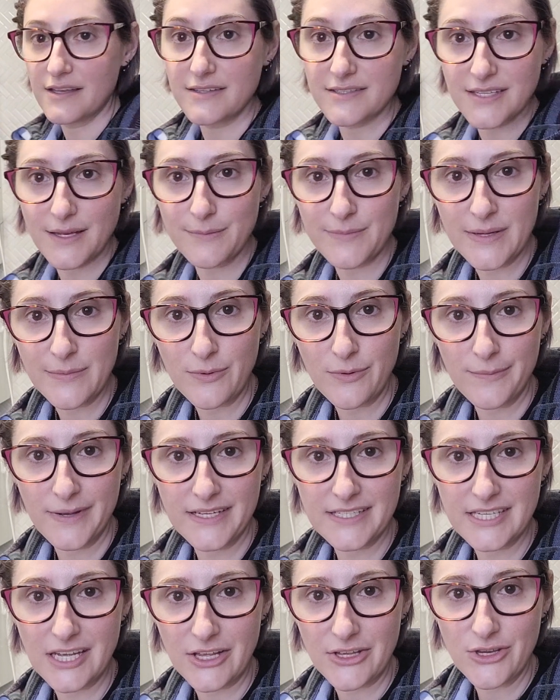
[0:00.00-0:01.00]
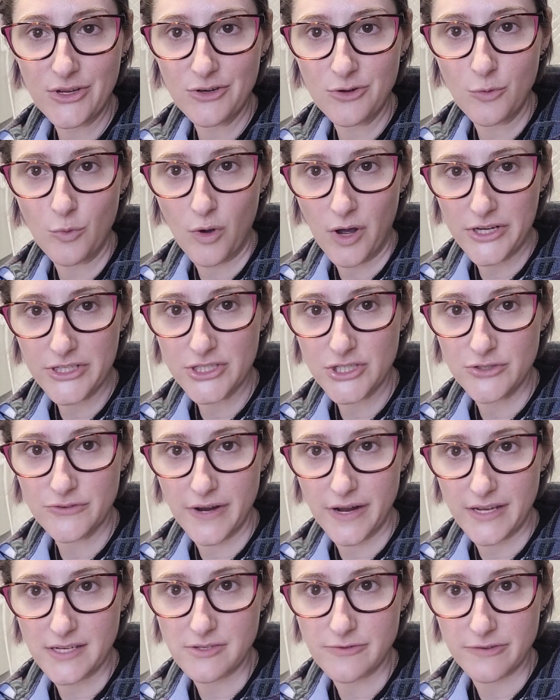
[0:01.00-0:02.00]
Some people might tell you to wash your
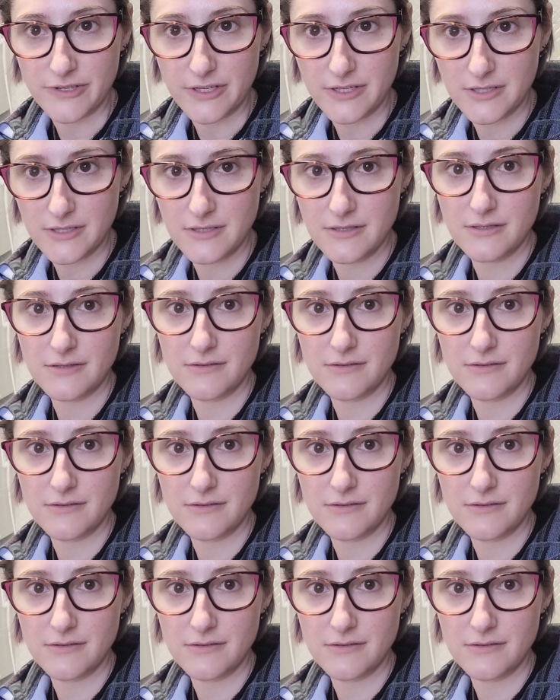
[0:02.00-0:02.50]
rice first.